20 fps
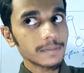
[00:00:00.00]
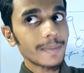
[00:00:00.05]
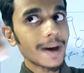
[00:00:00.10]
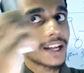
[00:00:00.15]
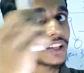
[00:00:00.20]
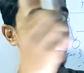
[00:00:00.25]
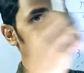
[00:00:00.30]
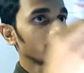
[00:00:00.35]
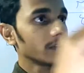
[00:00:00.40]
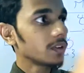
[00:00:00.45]
it
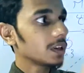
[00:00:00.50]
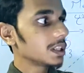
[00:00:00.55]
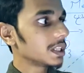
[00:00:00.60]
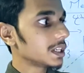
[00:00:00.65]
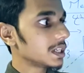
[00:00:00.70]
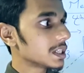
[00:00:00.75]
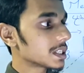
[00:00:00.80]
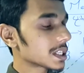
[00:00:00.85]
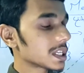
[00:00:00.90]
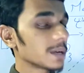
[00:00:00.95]
matching with
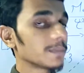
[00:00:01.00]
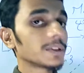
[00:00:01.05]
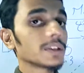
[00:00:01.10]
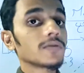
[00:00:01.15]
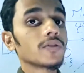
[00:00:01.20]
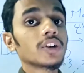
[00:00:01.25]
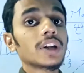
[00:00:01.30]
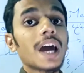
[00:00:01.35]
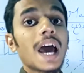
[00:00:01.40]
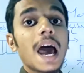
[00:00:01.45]
the
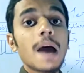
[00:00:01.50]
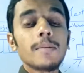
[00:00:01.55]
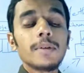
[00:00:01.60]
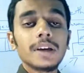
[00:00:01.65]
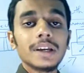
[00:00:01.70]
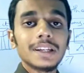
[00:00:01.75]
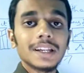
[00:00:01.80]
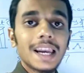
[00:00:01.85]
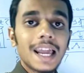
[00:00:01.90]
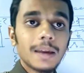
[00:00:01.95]
description what I'm
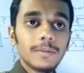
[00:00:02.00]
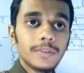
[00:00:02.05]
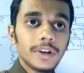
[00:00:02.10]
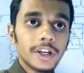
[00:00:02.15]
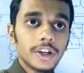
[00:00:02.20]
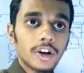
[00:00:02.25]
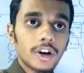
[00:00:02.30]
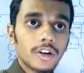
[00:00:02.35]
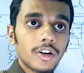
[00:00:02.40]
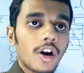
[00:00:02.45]
having in the
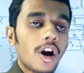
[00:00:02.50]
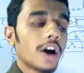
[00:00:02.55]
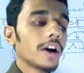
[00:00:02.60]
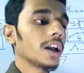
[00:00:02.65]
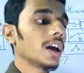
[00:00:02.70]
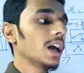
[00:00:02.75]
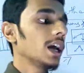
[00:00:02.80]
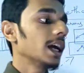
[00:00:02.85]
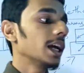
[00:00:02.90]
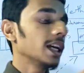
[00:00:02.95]
library or
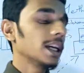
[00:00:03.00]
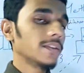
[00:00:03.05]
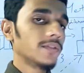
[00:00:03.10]
not?